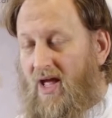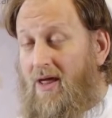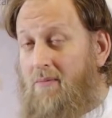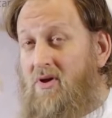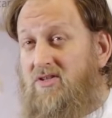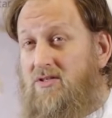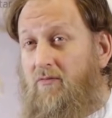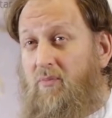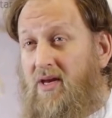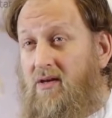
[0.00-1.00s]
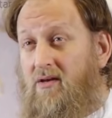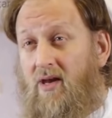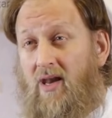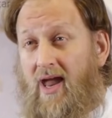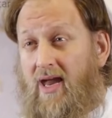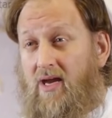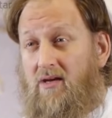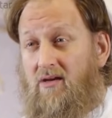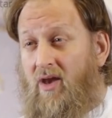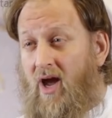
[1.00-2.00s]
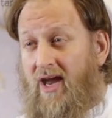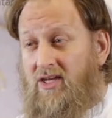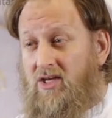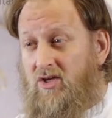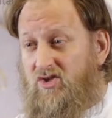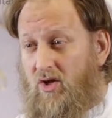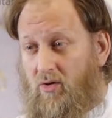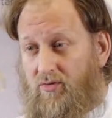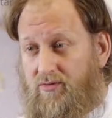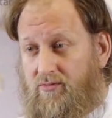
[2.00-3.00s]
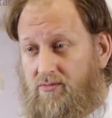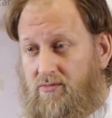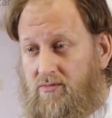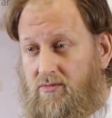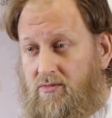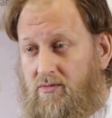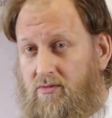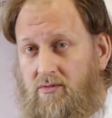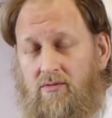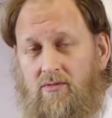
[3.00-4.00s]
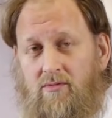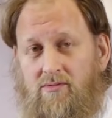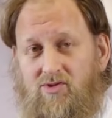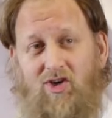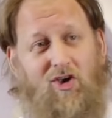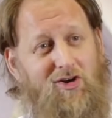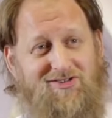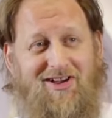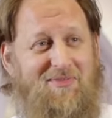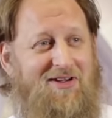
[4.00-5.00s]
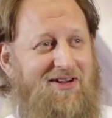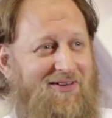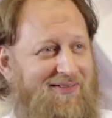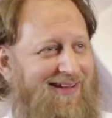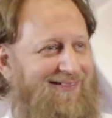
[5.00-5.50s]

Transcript: and I must have been like 9 years old. It's a long time ago.